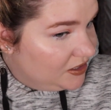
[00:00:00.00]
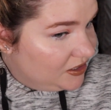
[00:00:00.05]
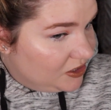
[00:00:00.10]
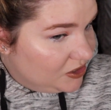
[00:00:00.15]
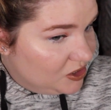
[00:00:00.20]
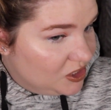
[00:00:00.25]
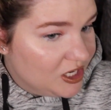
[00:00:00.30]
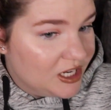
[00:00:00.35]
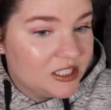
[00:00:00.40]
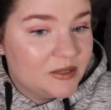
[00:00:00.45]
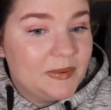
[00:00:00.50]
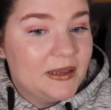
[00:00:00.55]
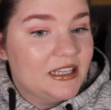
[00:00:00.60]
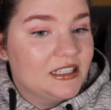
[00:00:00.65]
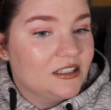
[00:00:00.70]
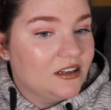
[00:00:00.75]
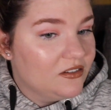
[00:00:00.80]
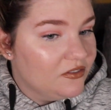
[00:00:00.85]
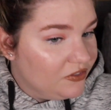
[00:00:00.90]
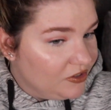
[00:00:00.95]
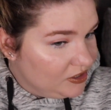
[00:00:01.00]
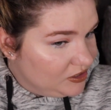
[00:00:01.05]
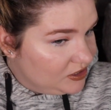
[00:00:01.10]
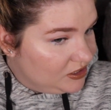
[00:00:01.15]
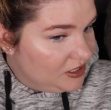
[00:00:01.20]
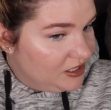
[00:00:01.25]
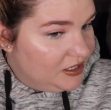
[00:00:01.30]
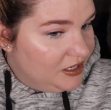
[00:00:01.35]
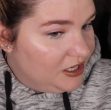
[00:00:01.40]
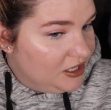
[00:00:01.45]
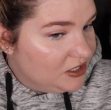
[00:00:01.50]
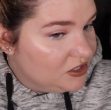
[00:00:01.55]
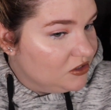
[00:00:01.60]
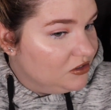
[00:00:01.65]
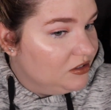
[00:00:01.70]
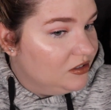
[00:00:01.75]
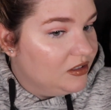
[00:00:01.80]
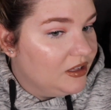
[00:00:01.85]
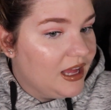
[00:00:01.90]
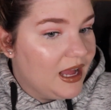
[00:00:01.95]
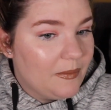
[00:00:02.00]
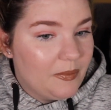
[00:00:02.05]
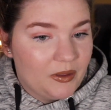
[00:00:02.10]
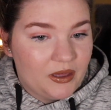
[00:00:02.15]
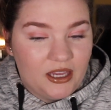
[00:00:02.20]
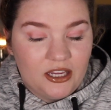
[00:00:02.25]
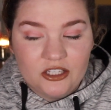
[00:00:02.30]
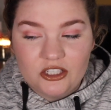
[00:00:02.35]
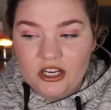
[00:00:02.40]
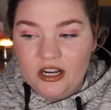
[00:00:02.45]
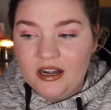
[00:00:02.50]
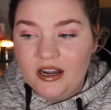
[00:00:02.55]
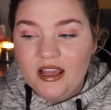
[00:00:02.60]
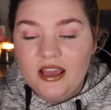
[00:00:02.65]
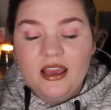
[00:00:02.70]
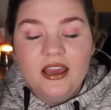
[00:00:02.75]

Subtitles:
just based on first initial application.